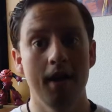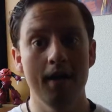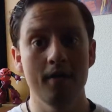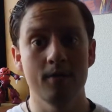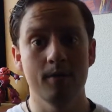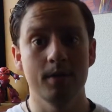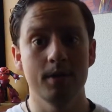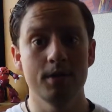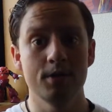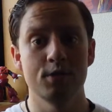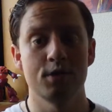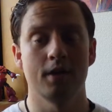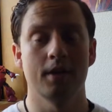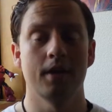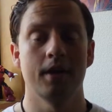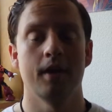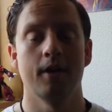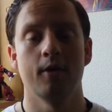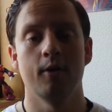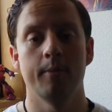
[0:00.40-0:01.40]
Hey everyone,
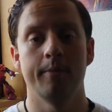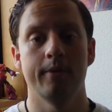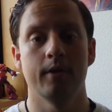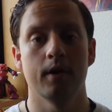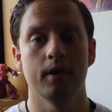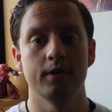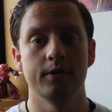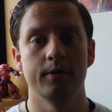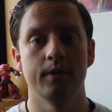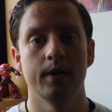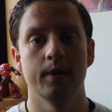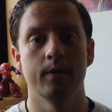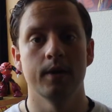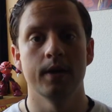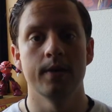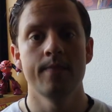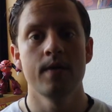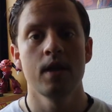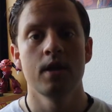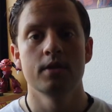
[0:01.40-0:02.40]
Charlie here, hope you're all doing
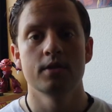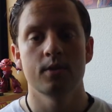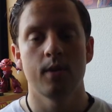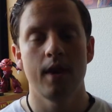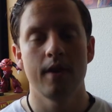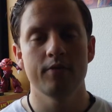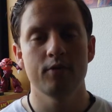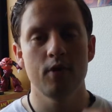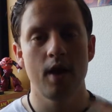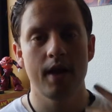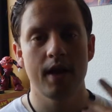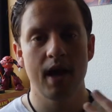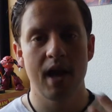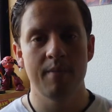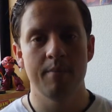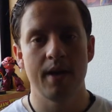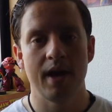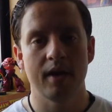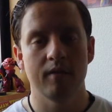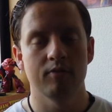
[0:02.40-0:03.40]
well. So after I
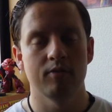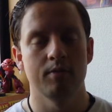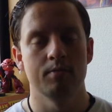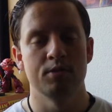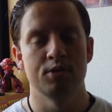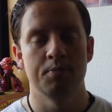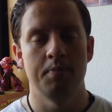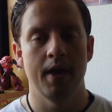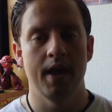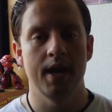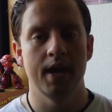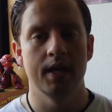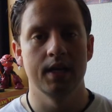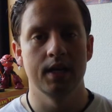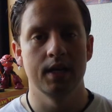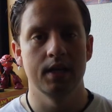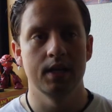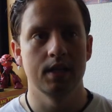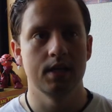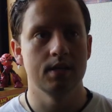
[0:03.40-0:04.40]
got back from
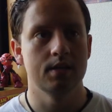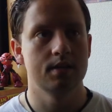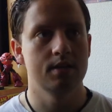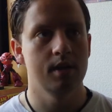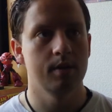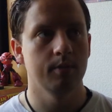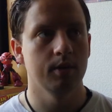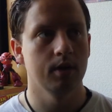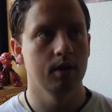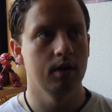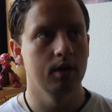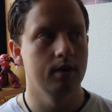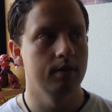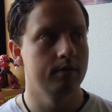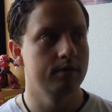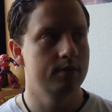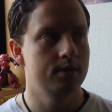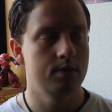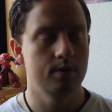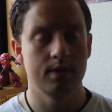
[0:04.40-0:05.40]
Japan in the summer
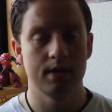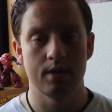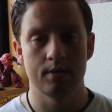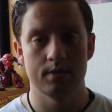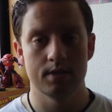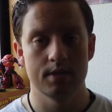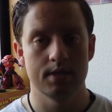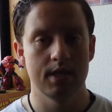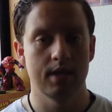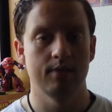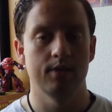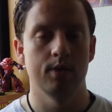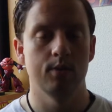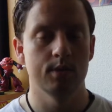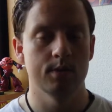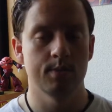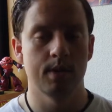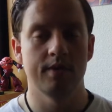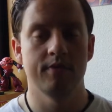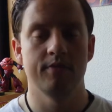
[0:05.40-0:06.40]
of 2007,
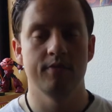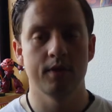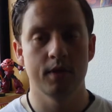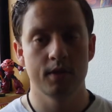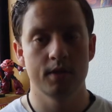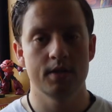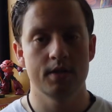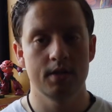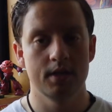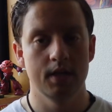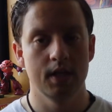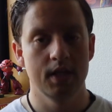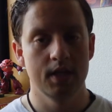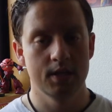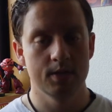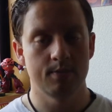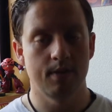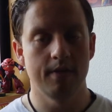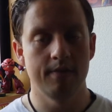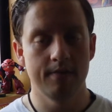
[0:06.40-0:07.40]
it was my
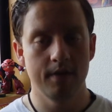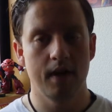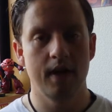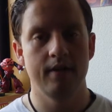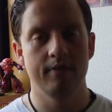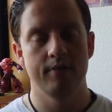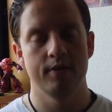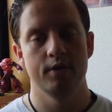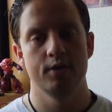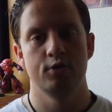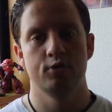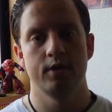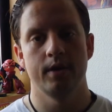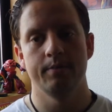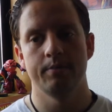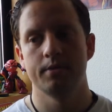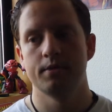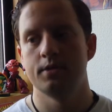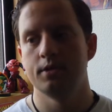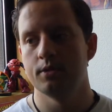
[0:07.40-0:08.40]
very first
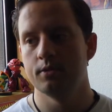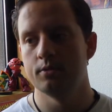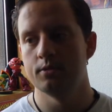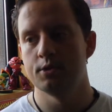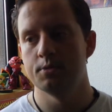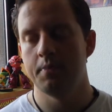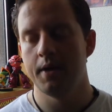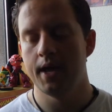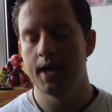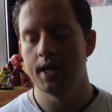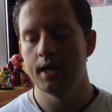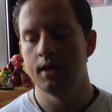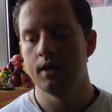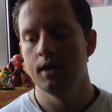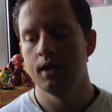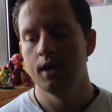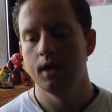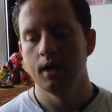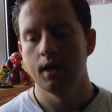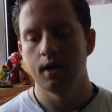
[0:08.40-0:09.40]
trip to
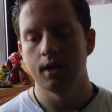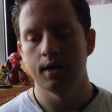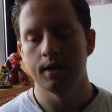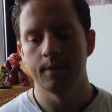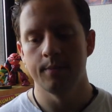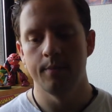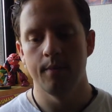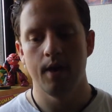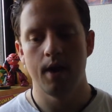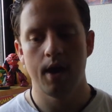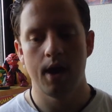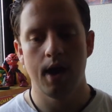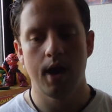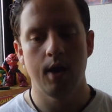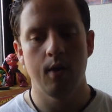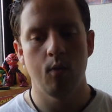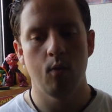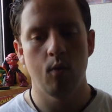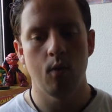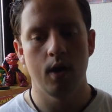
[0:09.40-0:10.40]
Japan.
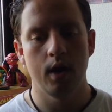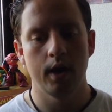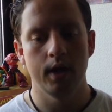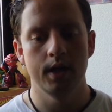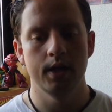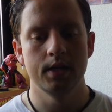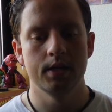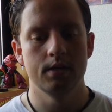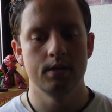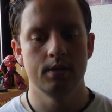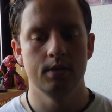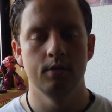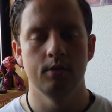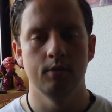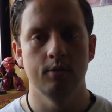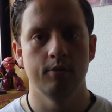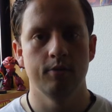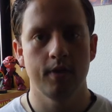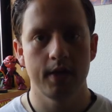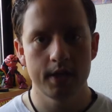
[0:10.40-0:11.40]
I wanted
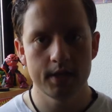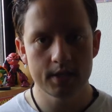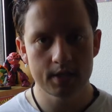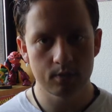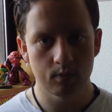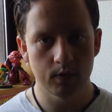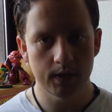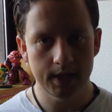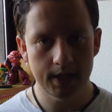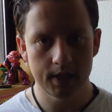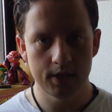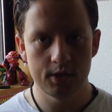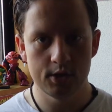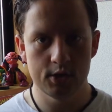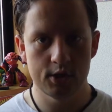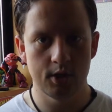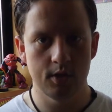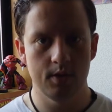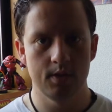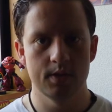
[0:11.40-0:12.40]
to find some really
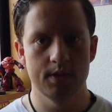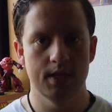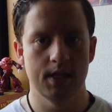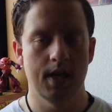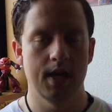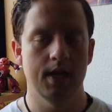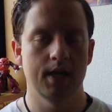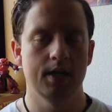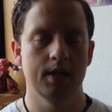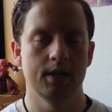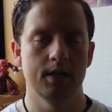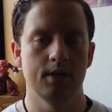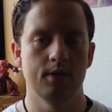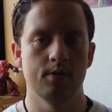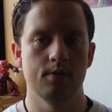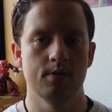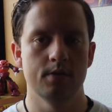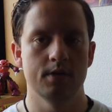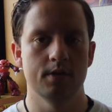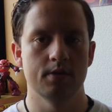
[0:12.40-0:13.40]
good shows that I could
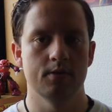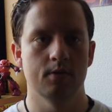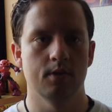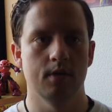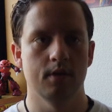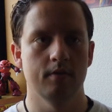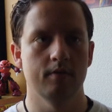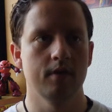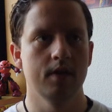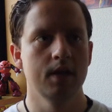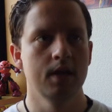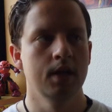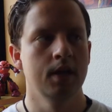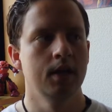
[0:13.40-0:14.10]
use to sort of